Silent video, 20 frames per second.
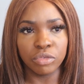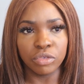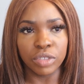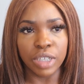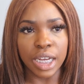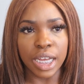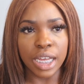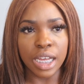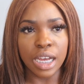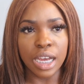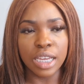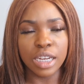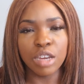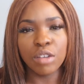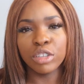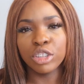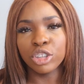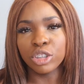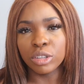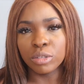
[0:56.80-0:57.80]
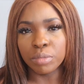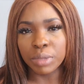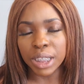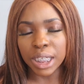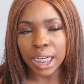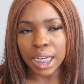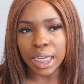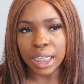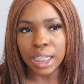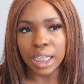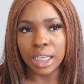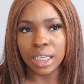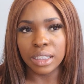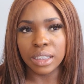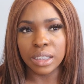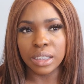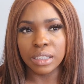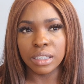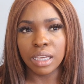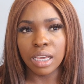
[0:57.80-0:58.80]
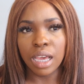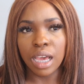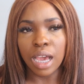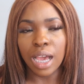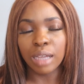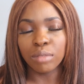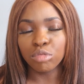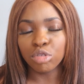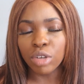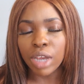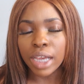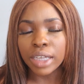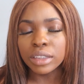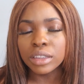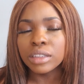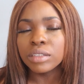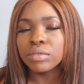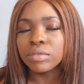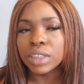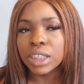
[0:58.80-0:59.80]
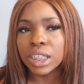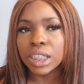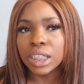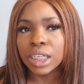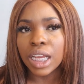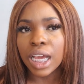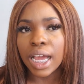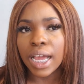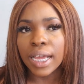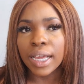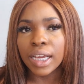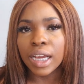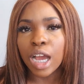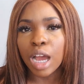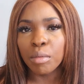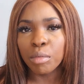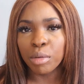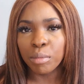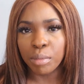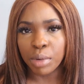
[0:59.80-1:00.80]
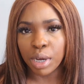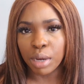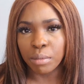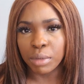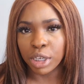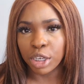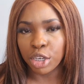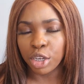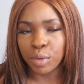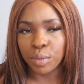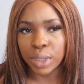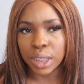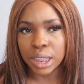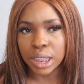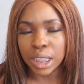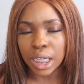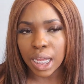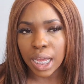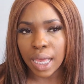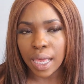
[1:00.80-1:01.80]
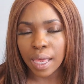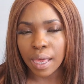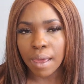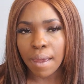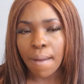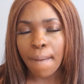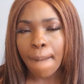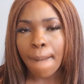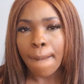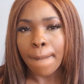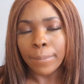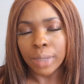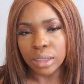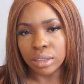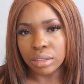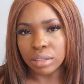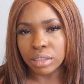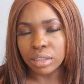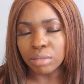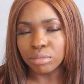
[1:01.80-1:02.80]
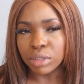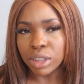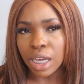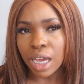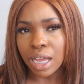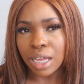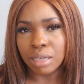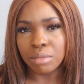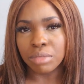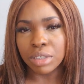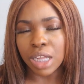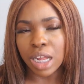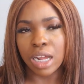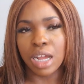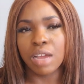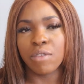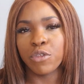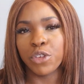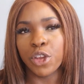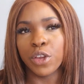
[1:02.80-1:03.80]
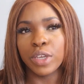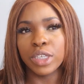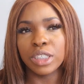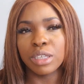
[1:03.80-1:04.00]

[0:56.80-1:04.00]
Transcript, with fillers: right? I know I shouldn't be like this. I'm trying to really, like, I'm a mom and I know what it's like, but sometimes, like, I've noticed